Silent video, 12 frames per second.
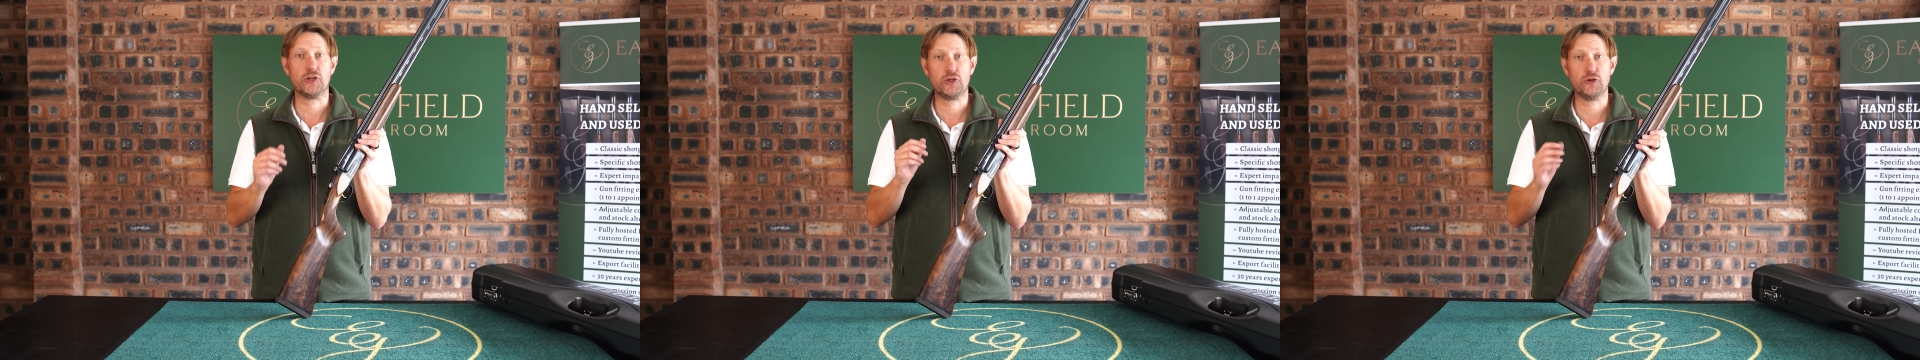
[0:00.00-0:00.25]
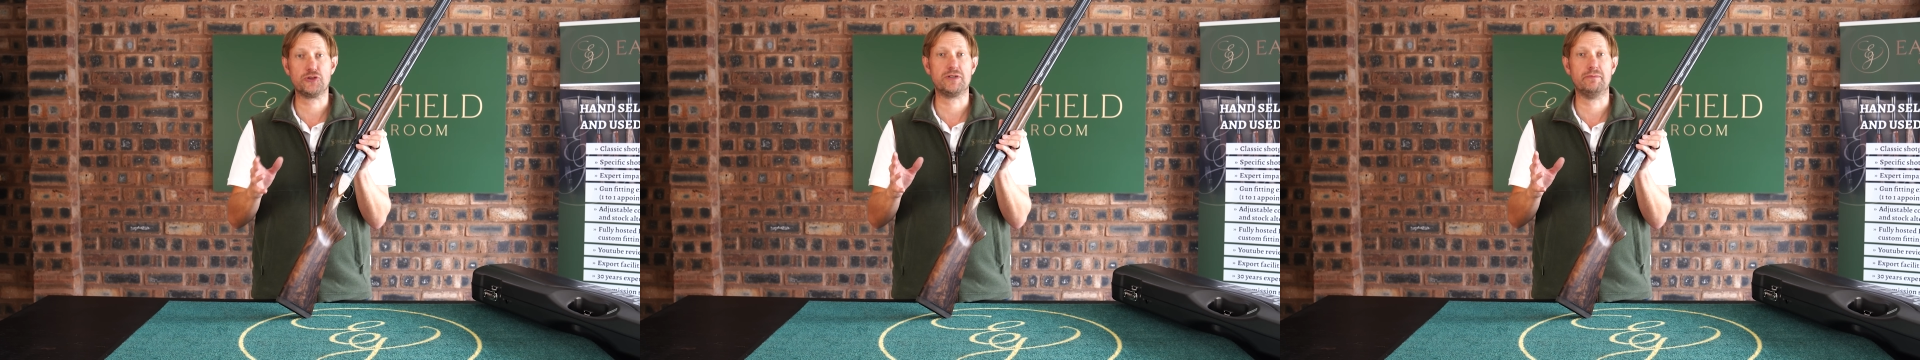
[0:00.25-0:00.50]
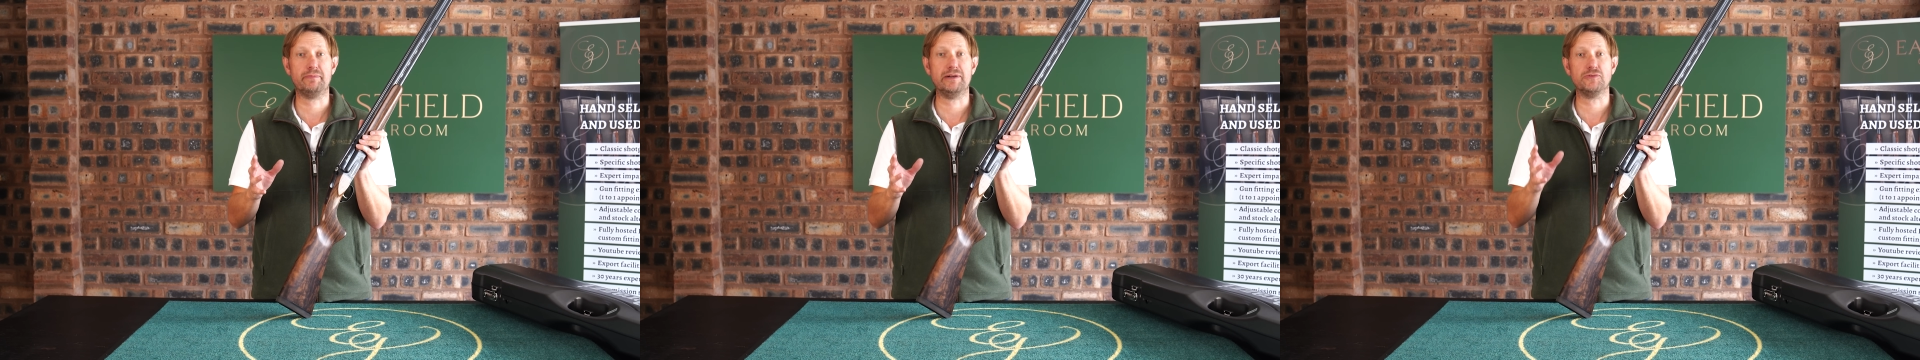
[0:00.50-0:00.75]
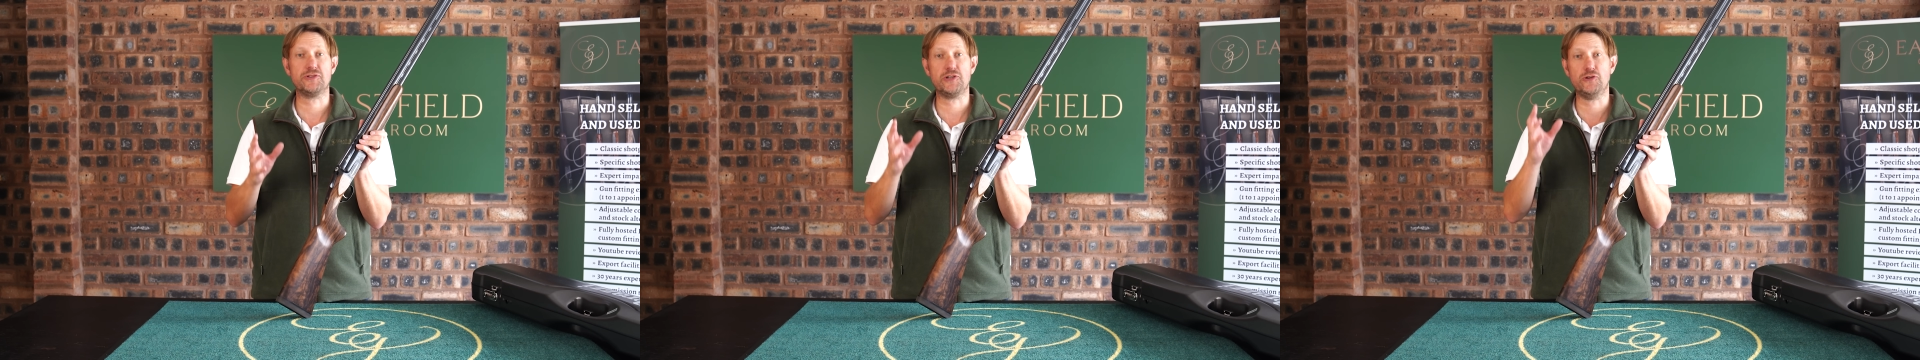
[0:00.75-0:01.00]
custom
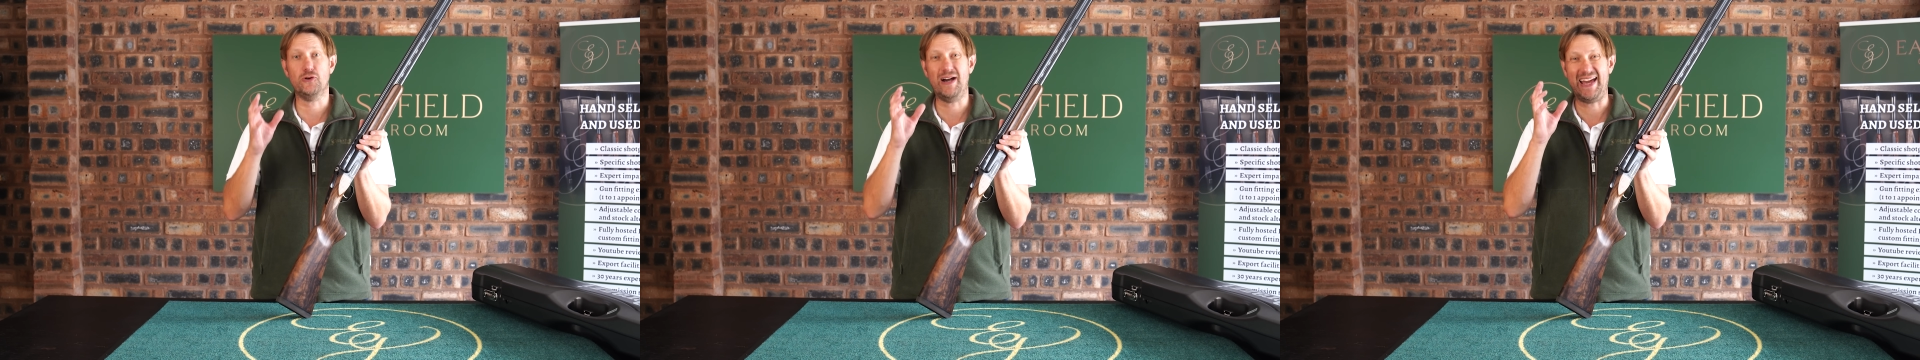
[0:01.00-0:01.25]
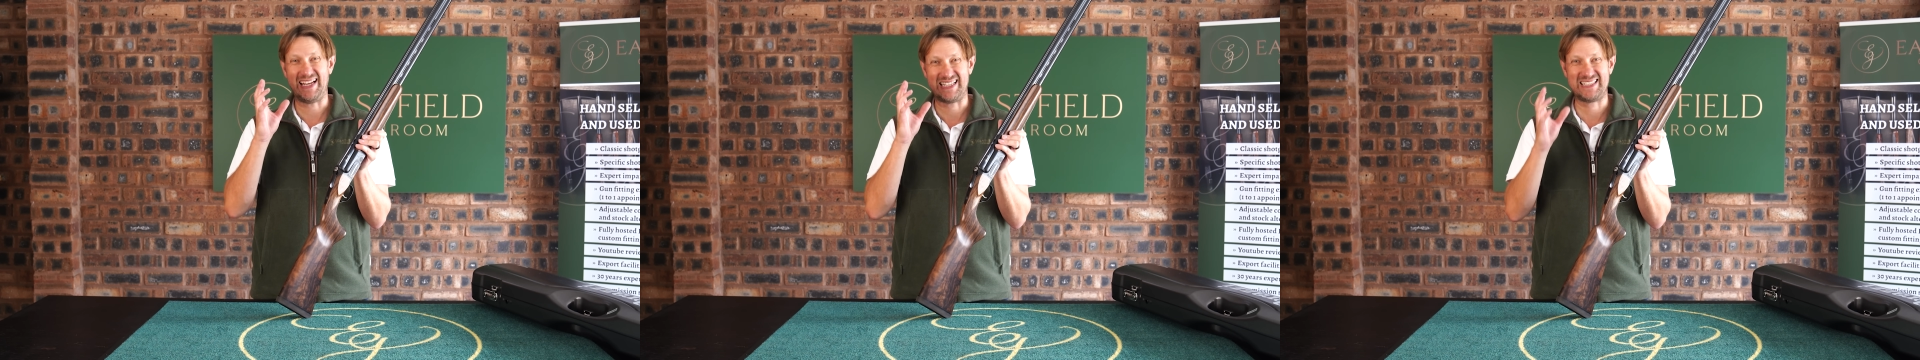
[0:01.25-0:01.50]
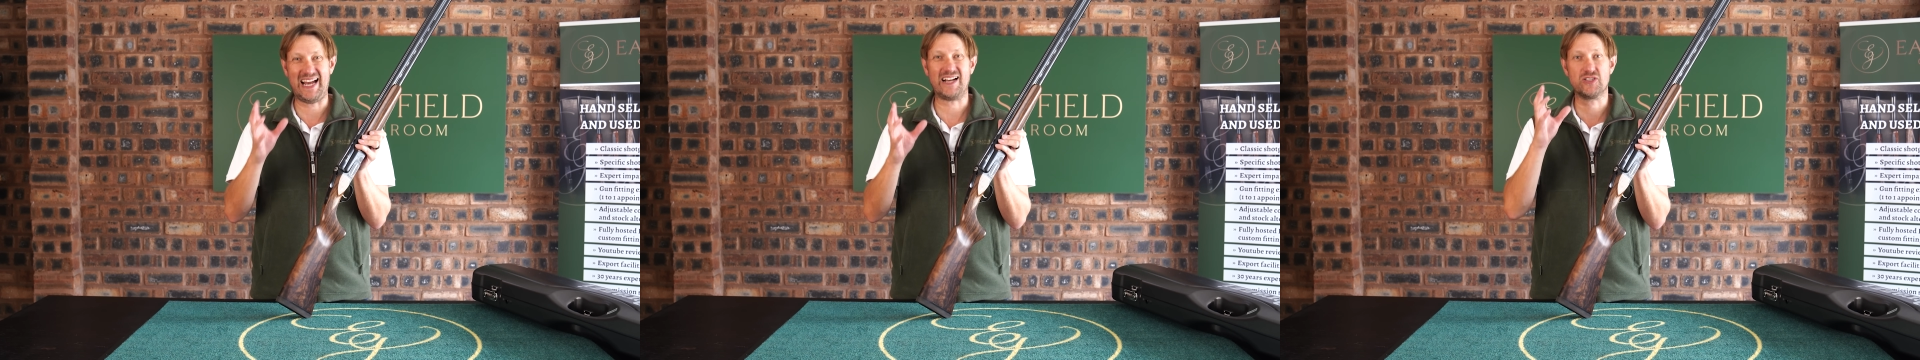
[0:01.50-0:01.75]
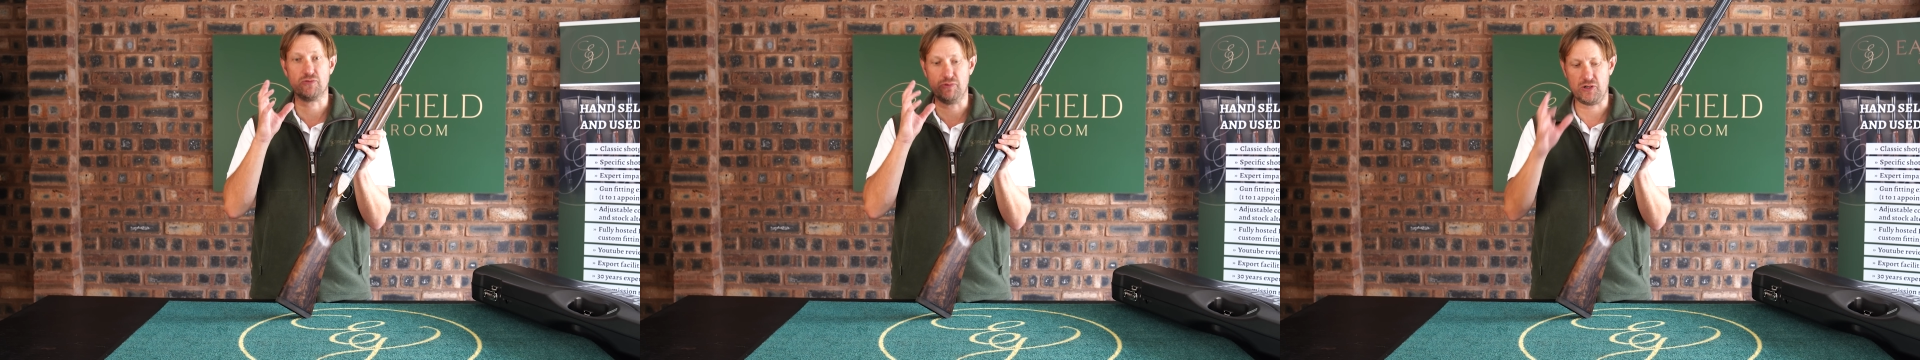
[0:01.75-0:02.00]
built to your
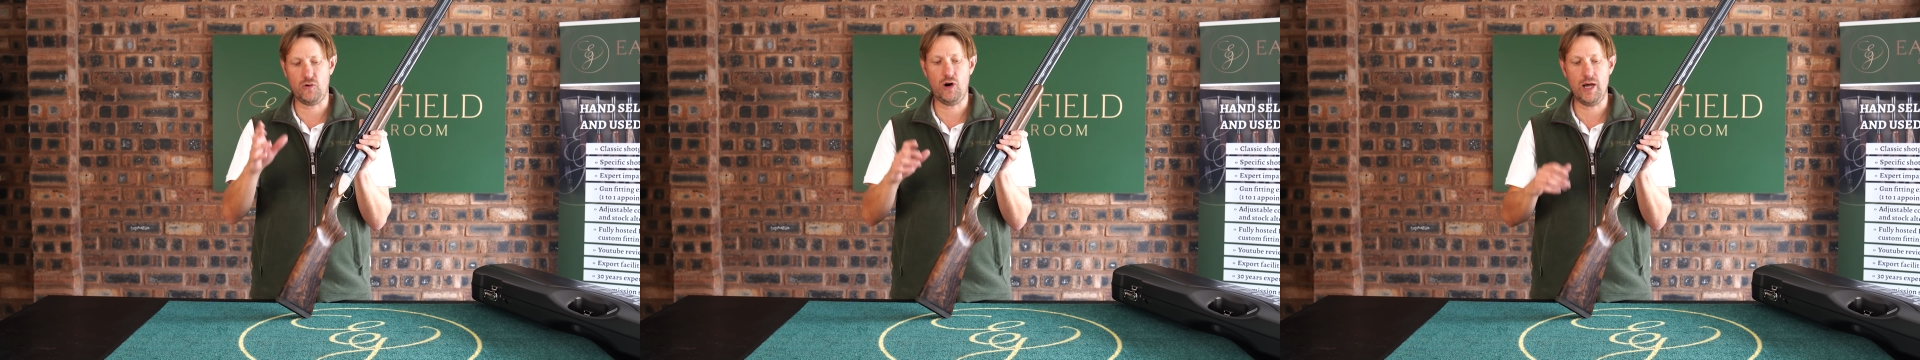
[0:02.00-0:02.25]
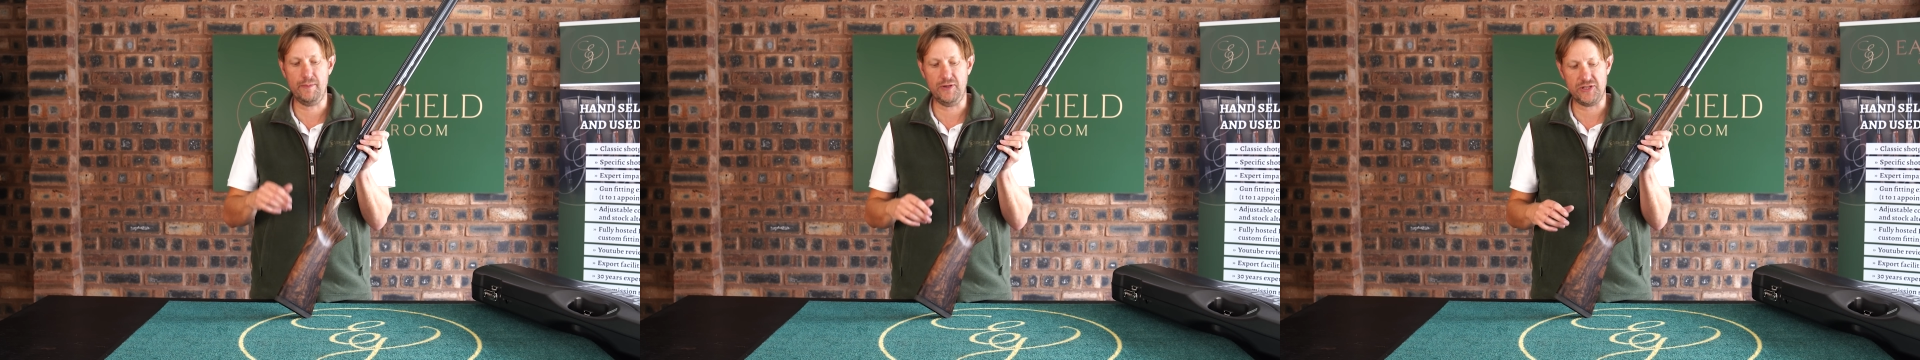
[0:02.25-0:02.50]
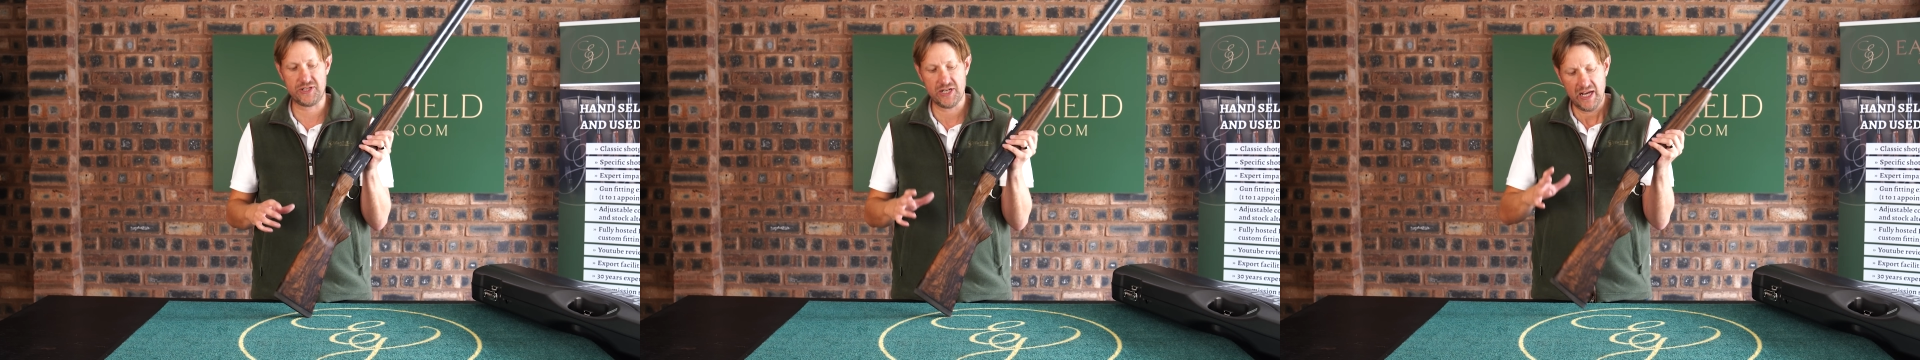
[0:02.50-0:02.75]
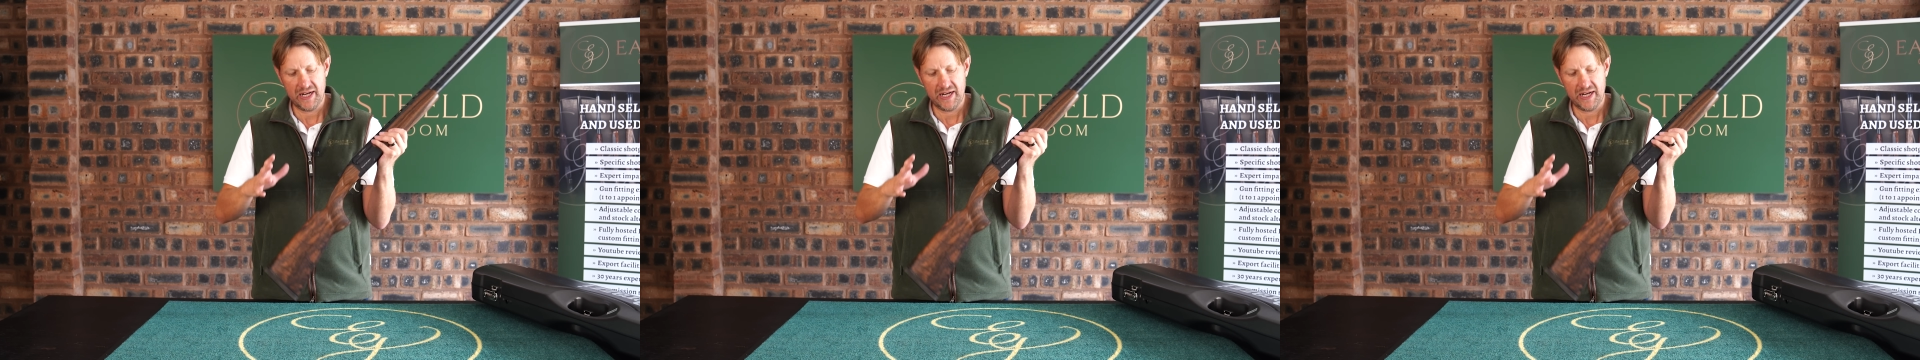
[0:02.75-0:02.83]
exact requirements.